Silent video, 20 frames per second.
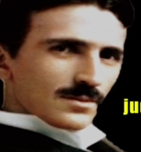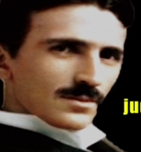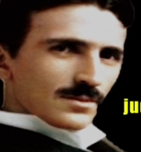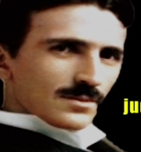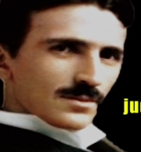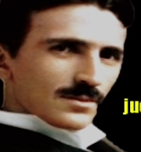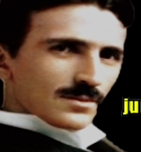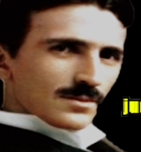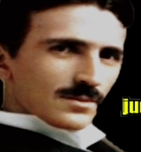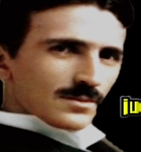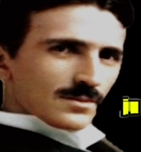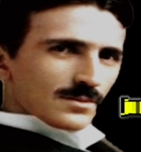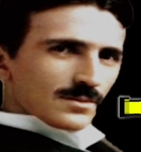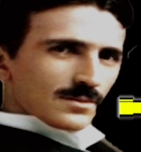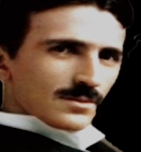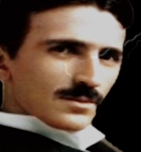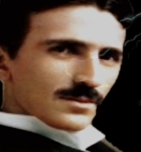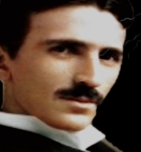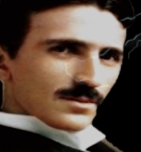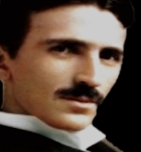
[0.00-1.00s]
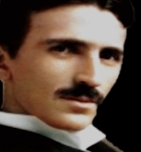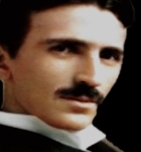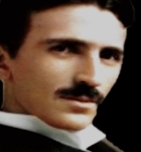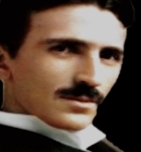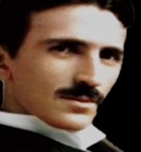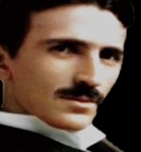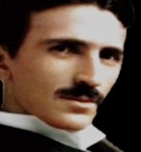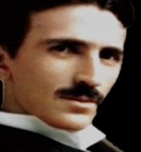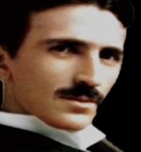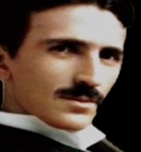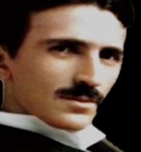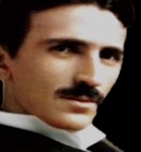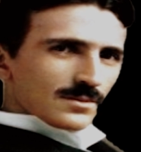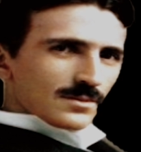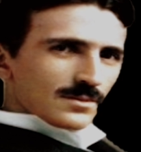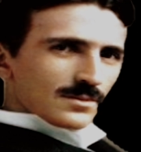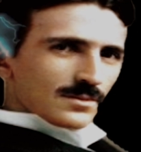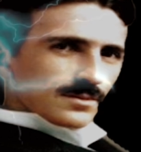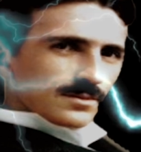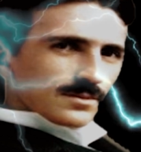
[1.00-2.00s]

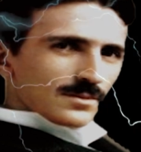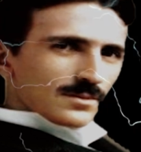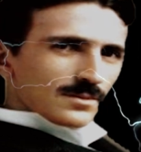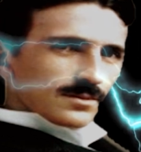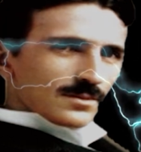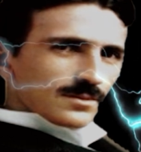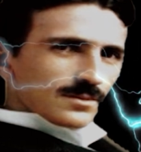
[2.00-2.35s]
Nobody speaks.